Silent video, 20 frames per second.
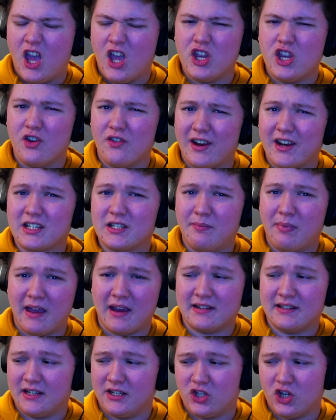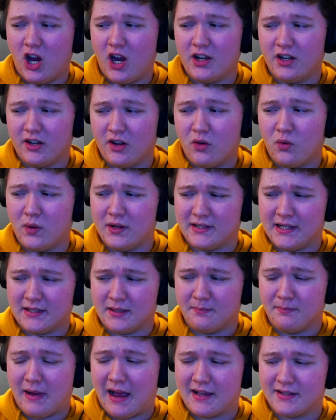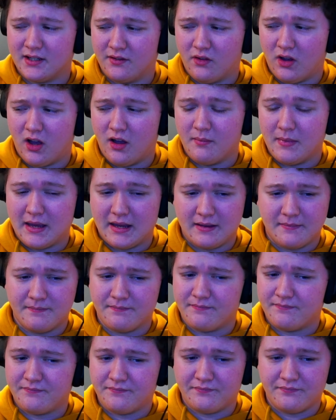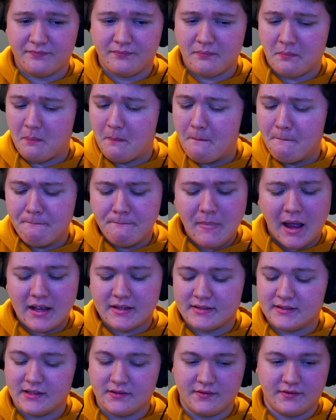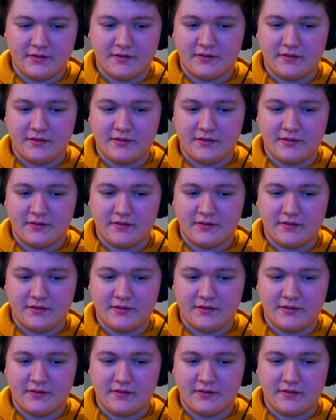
You expected. China always has a massive army. Massive.